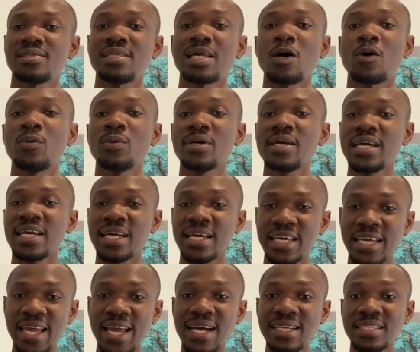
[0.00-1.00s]
Now,
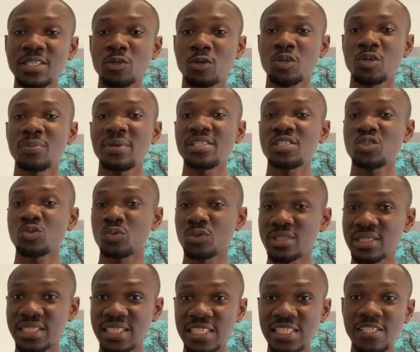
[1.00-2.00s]
here are the documents you will
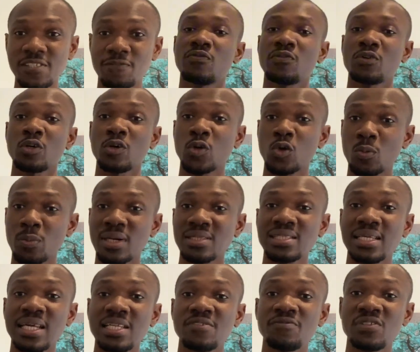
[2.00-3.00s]
need for your Global
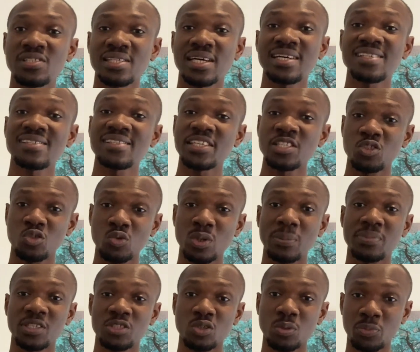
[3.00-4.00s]
Talent Visa Stage two
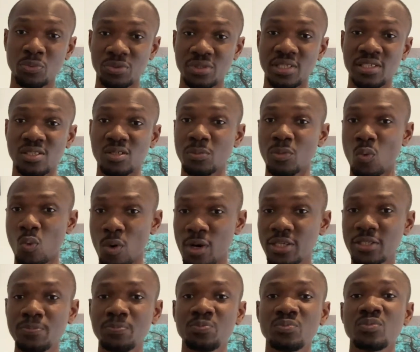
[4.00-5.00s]
application process. Number
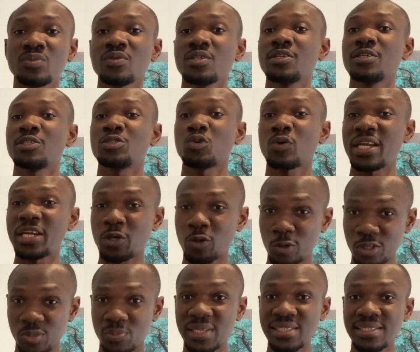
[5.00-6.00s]
one, your
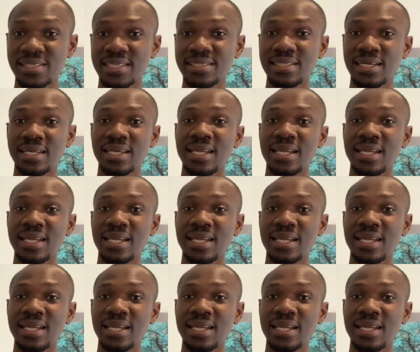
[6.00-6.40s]
endorsement letter.